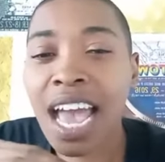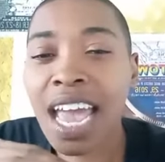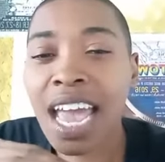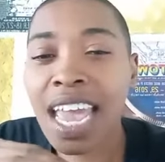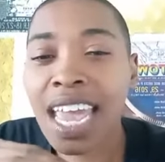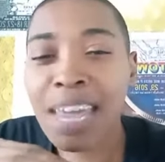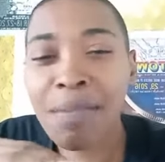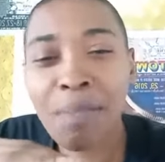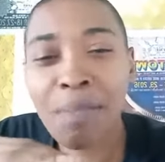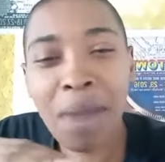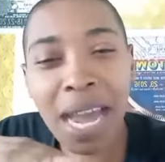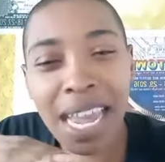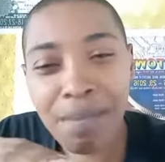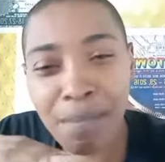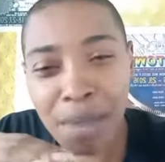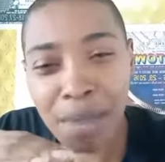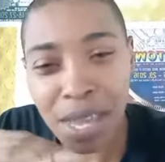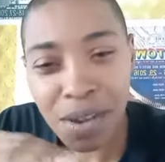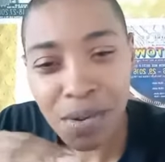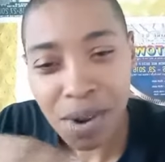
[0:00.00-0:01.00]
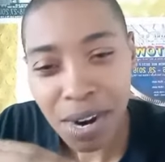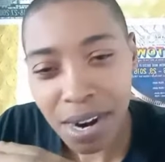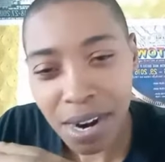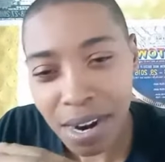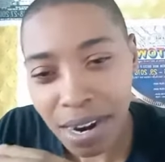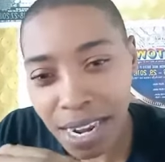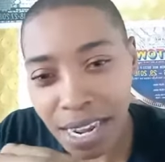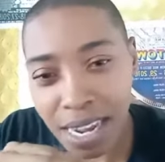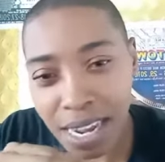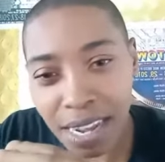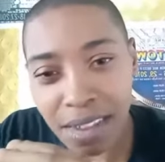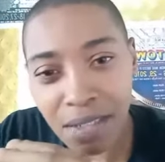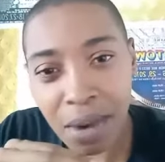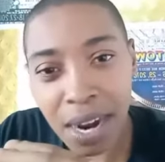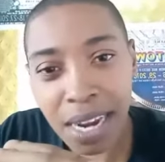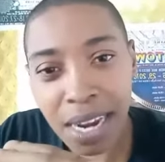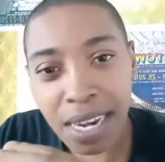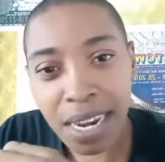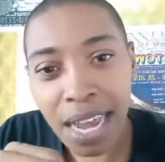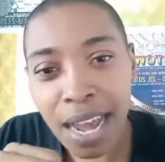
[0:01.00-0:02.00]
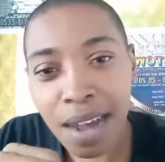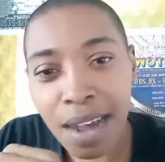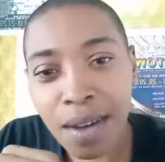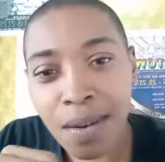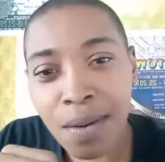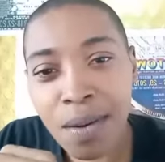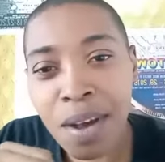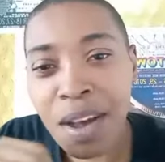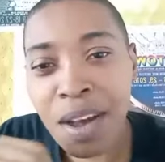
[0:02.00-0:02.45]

it might be where it is right now,